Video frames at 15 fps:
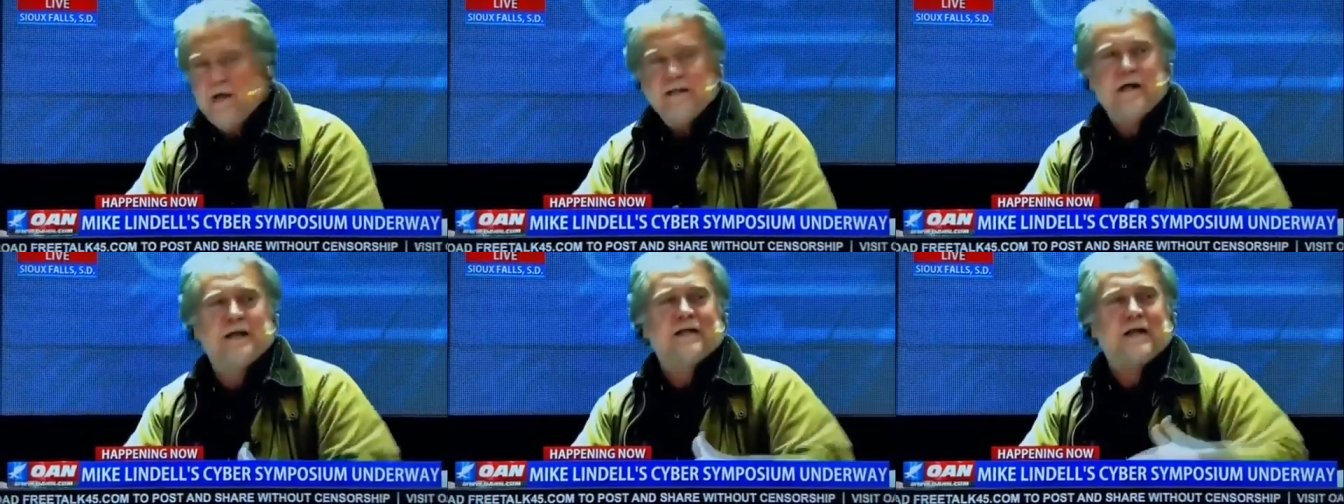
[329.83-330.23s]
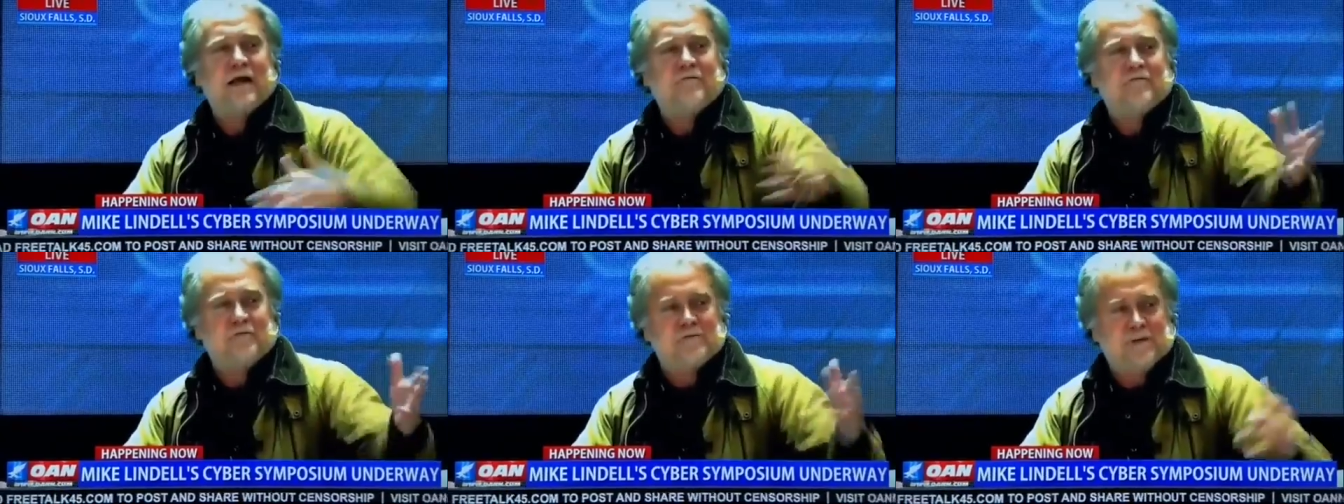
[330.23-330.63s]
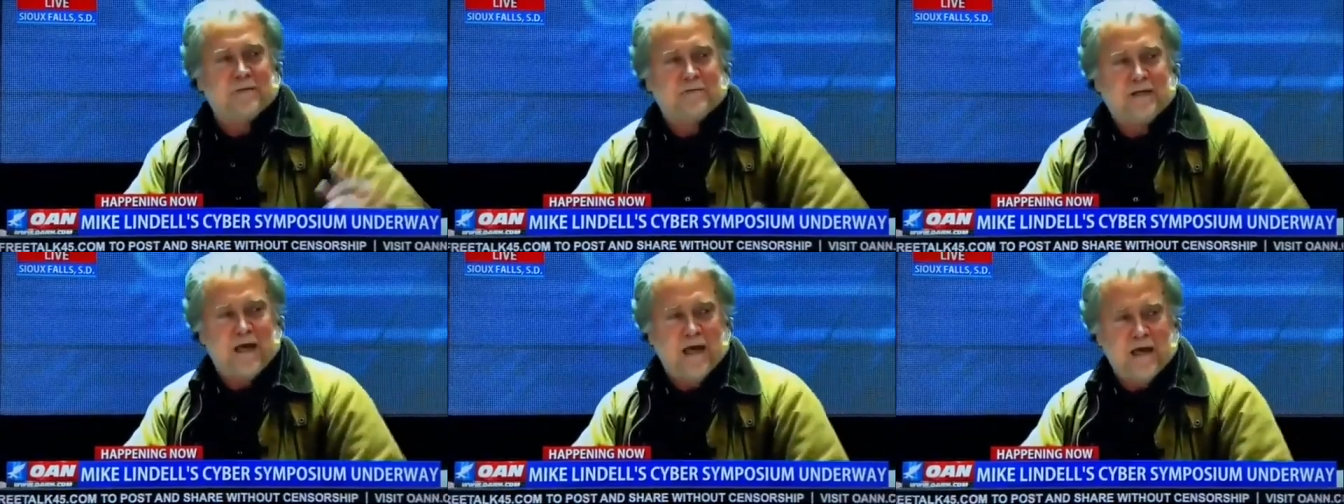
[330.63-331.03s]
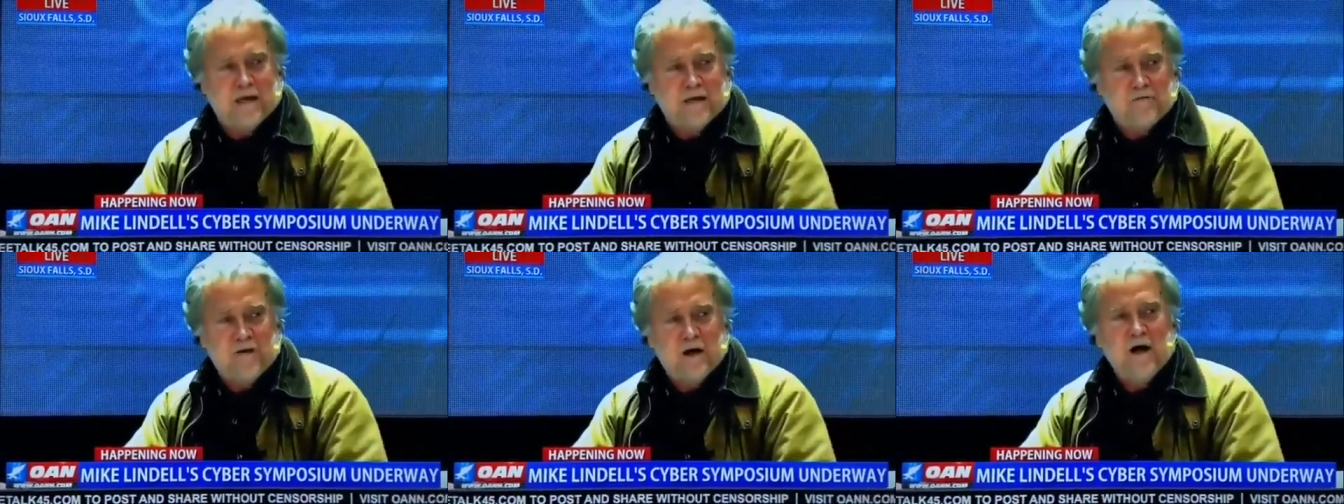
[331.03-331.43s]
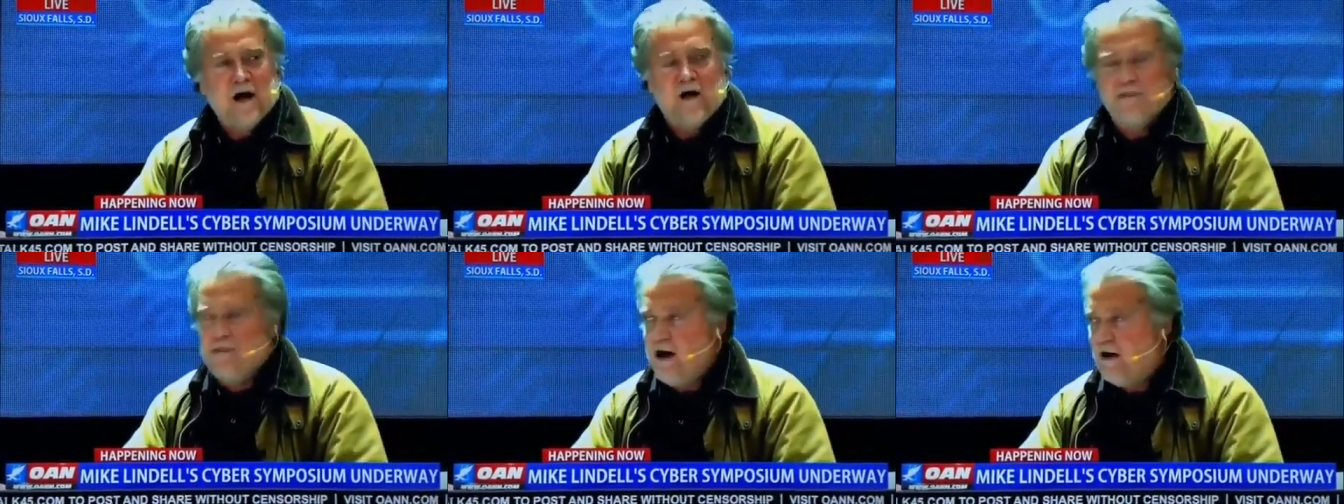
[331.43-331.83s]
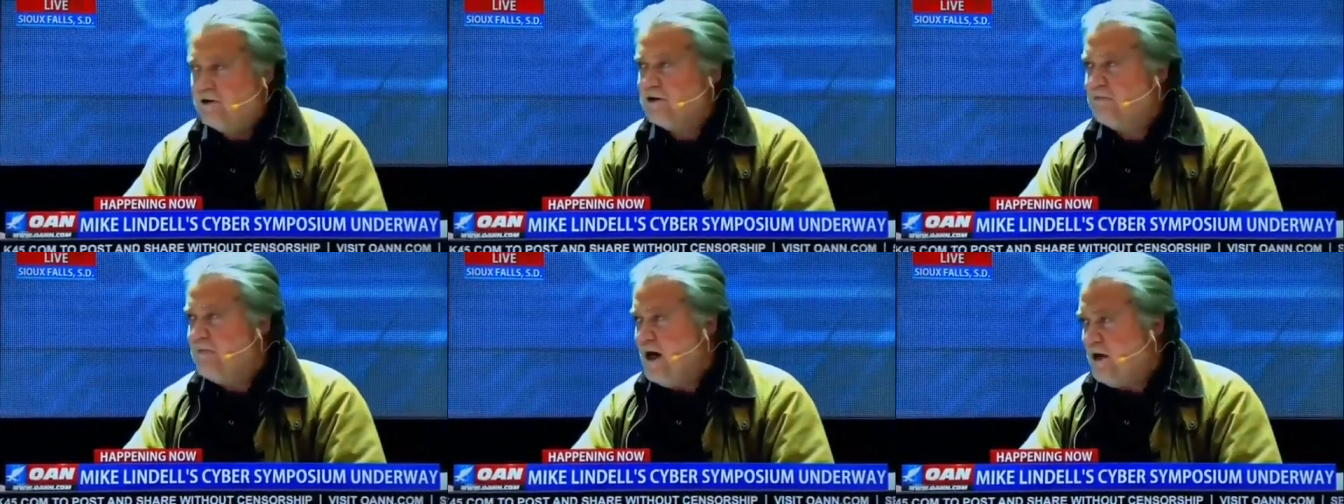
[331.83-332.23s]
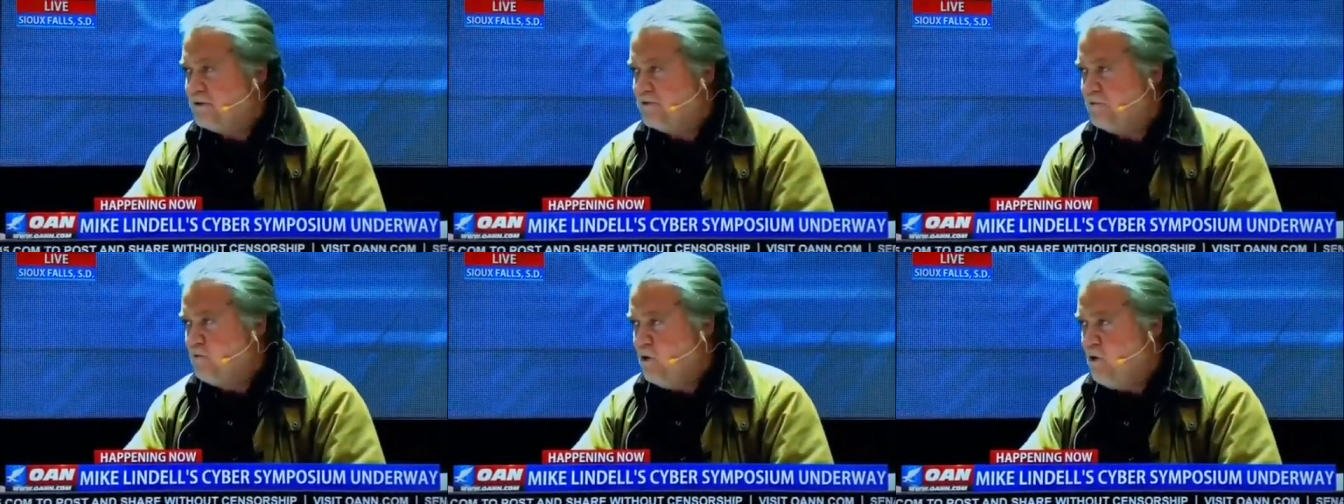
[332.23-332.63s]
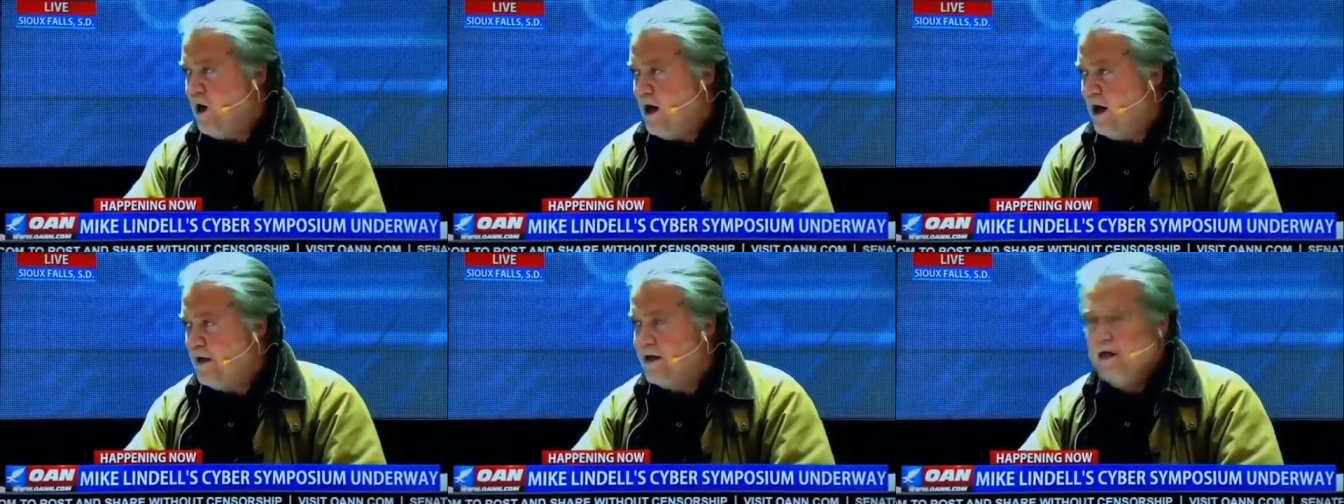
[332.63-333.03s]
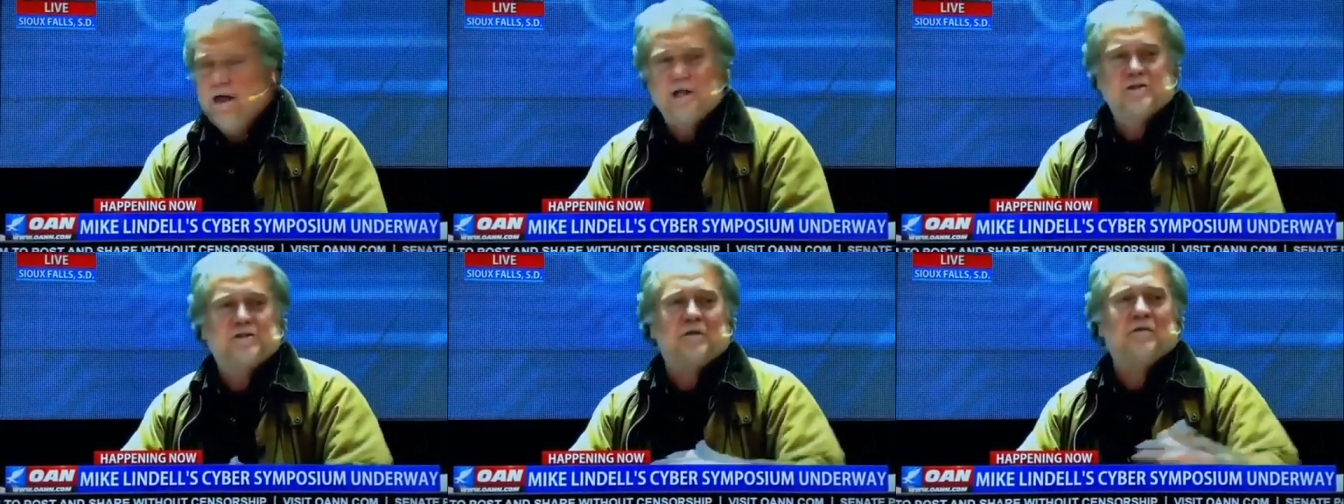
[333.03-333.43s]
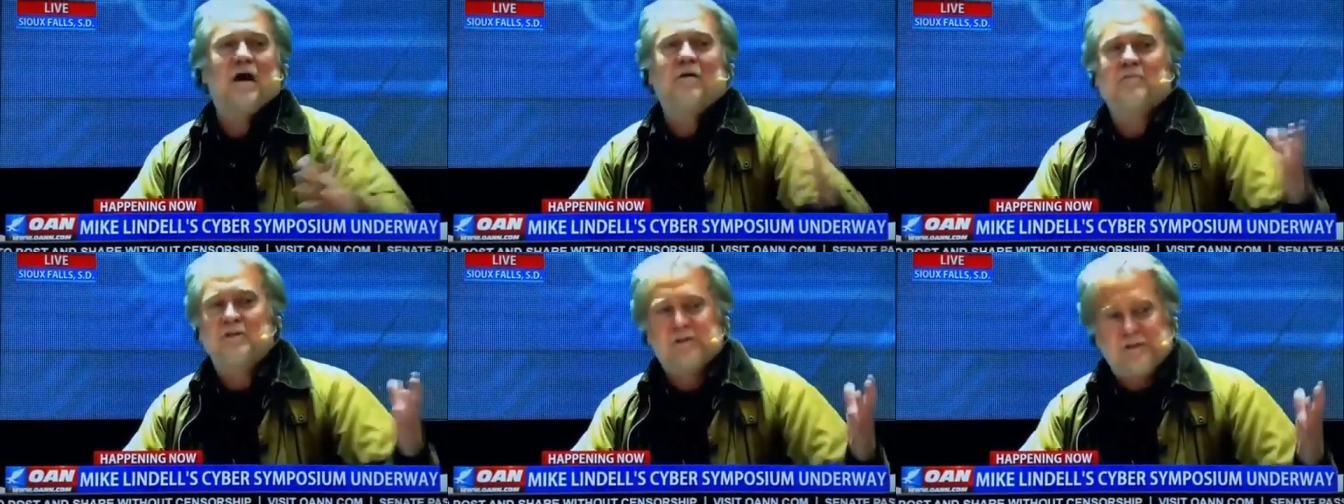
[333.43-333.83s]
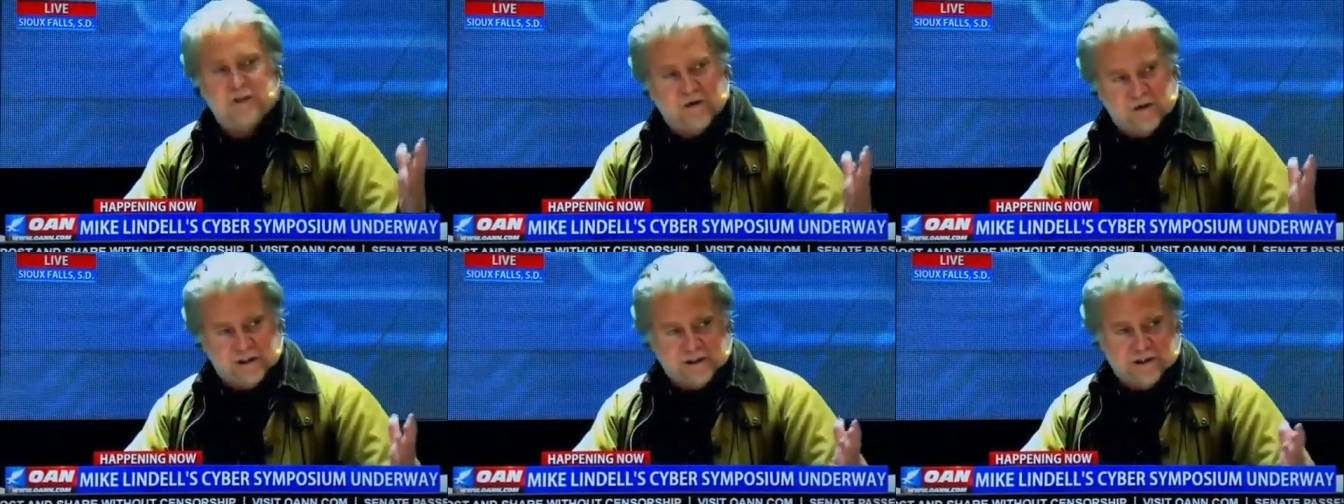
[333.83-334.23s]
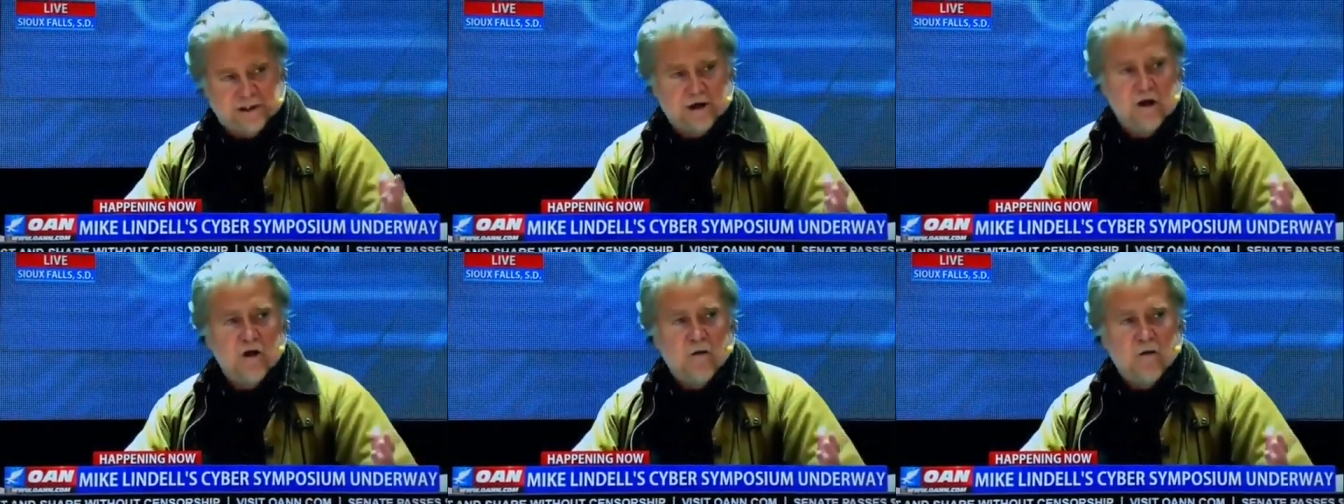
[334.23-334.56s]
That it came from some cave 1,000 miles from Wuhan and somehow mysteriously